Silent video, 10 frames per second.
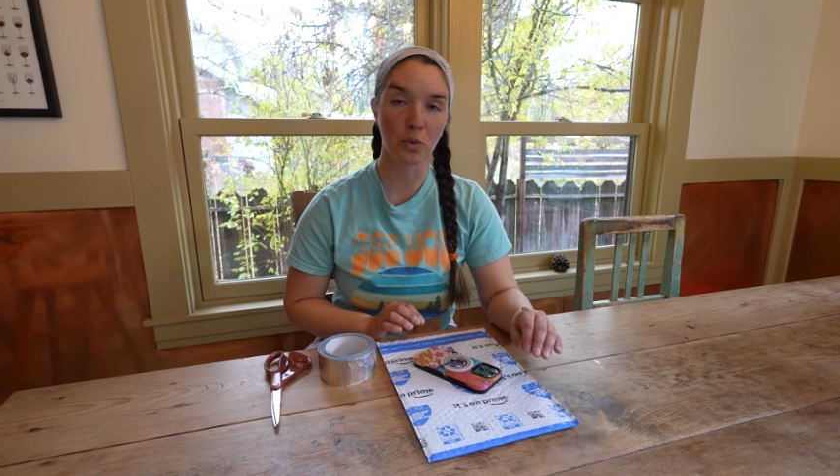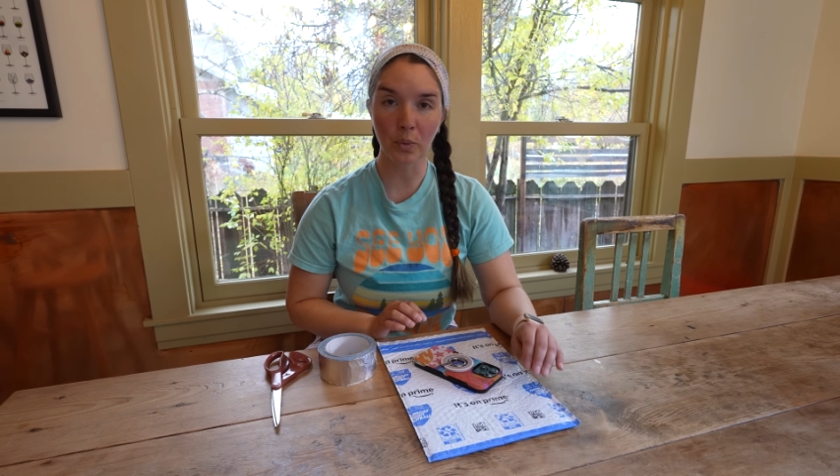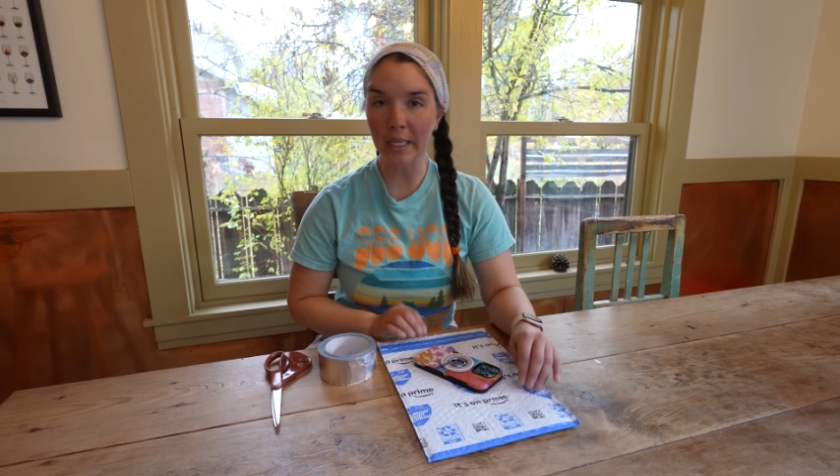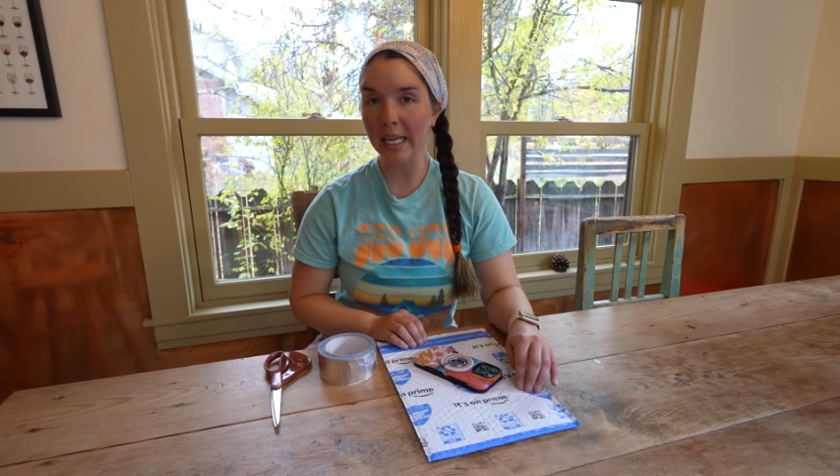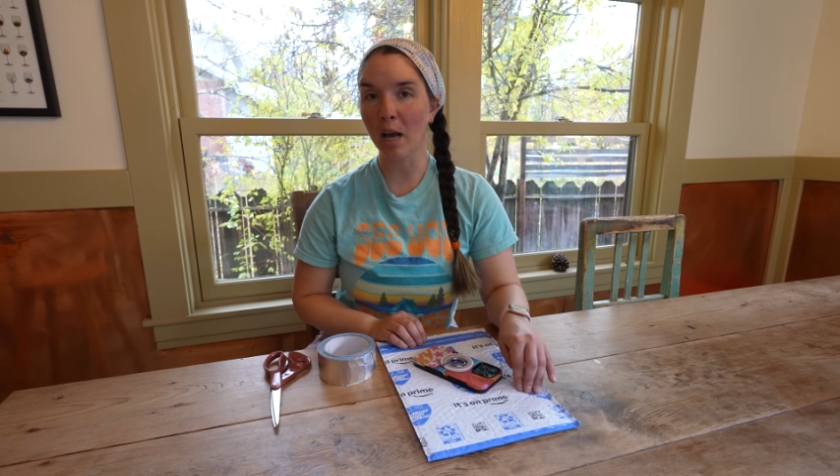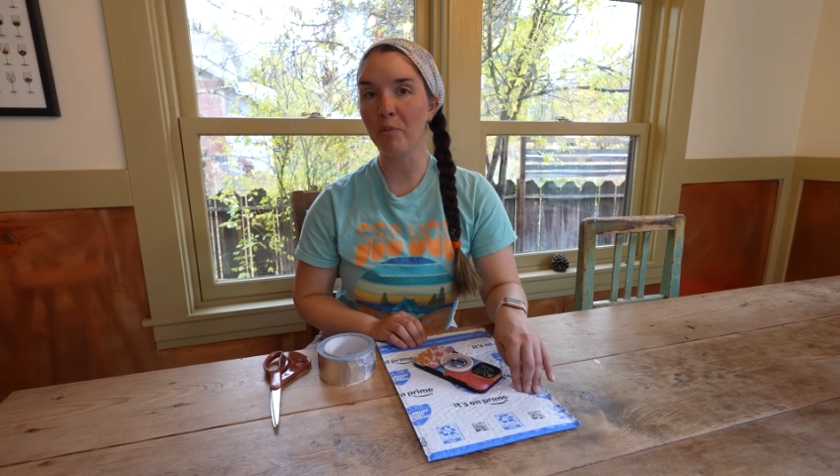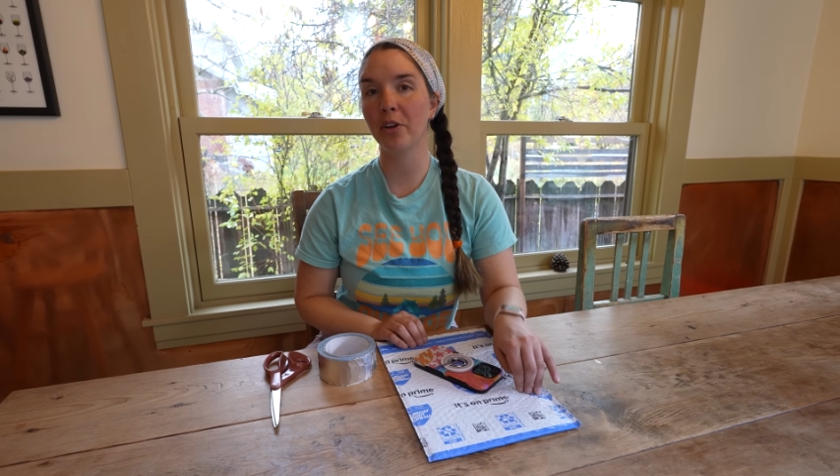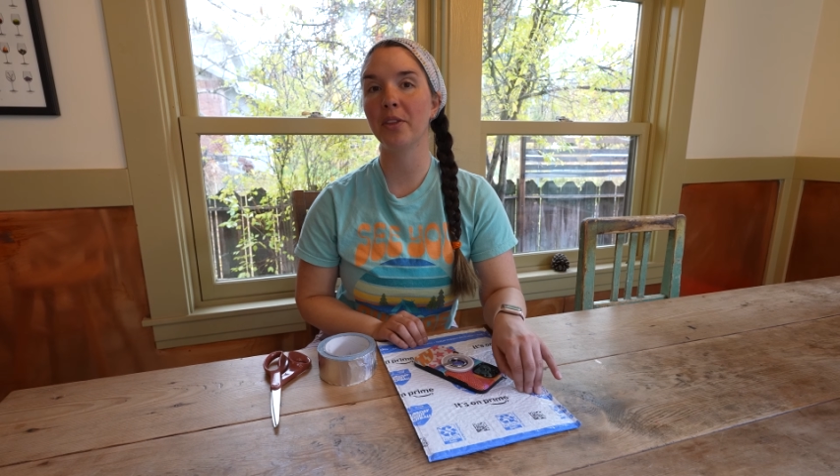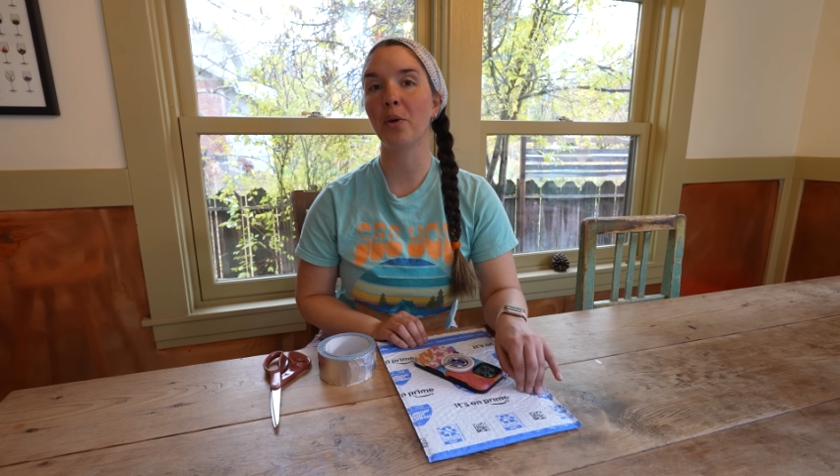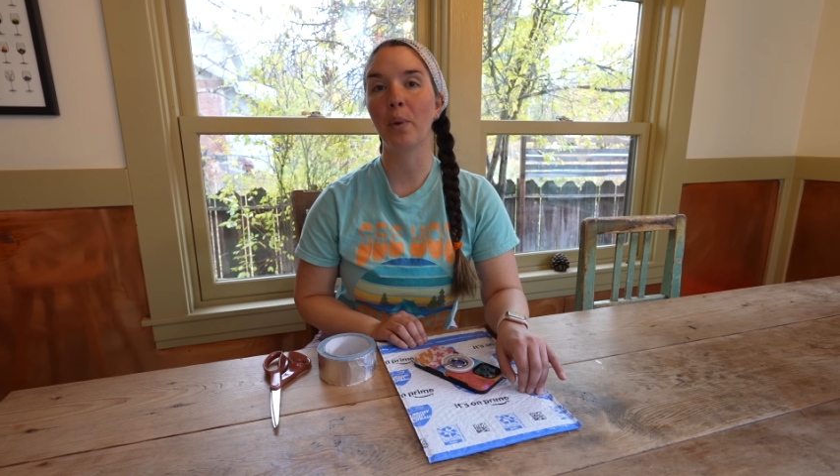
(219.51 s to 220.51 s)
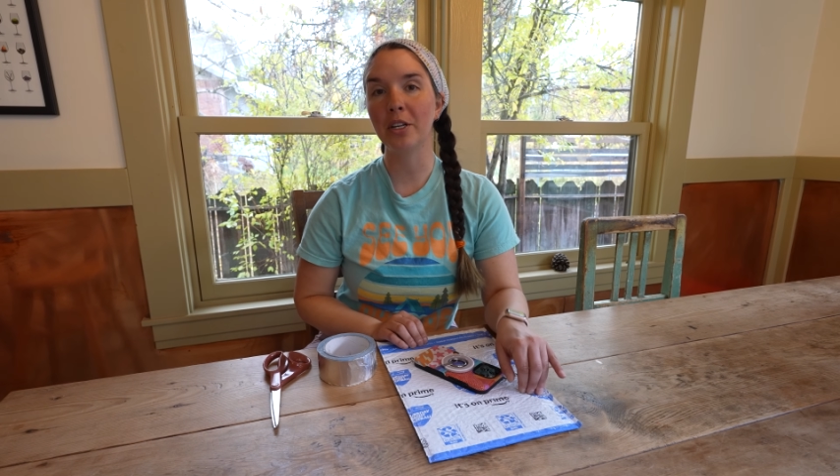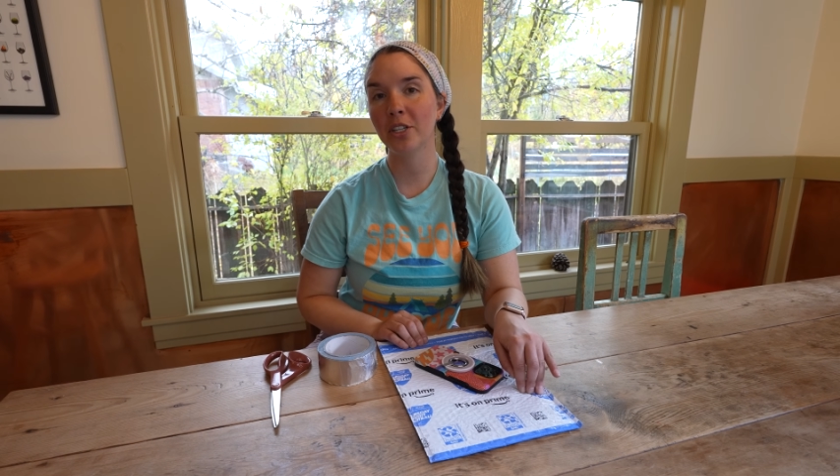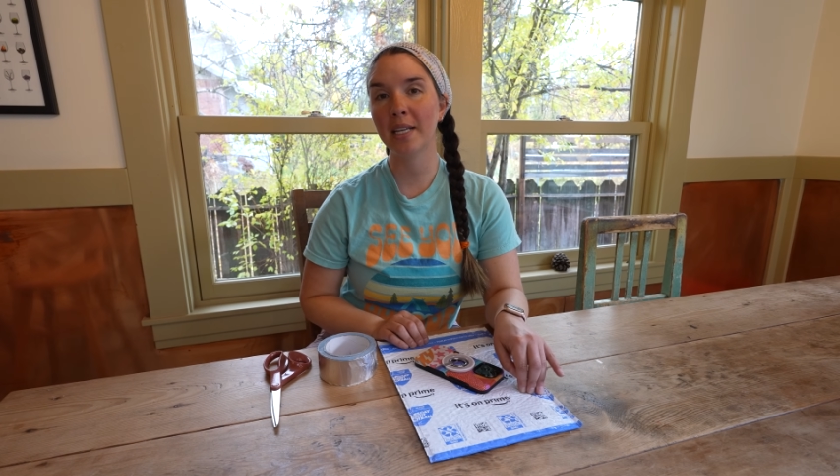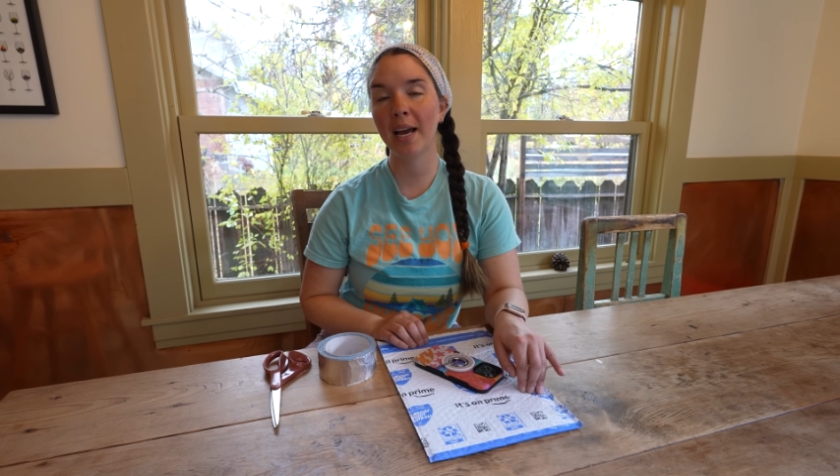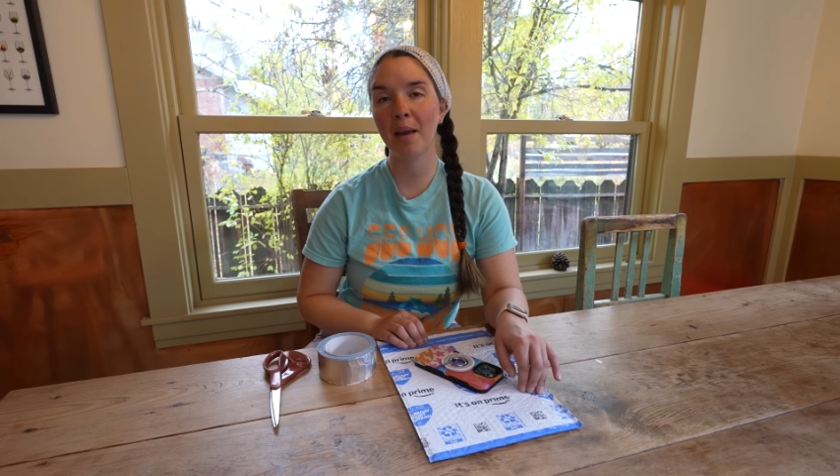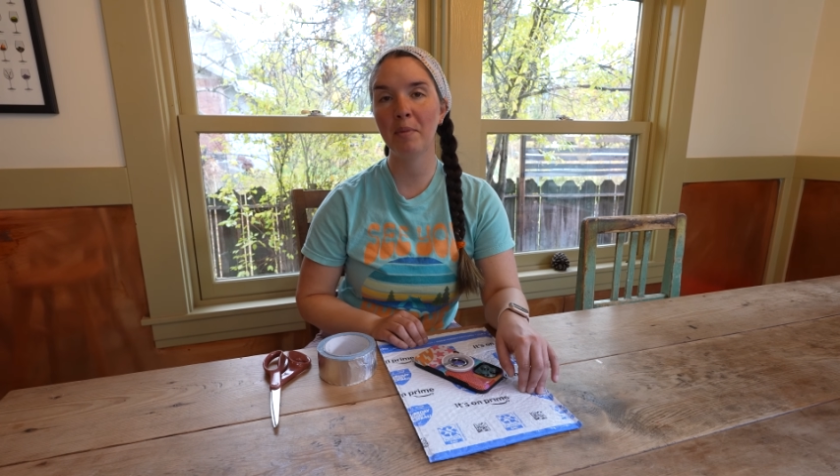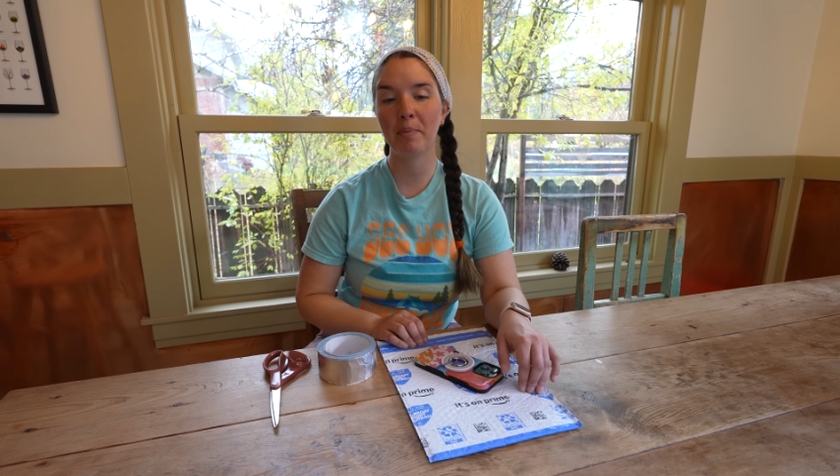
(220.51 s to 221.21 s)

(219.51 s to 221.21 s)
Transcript: really helpful in the wintertime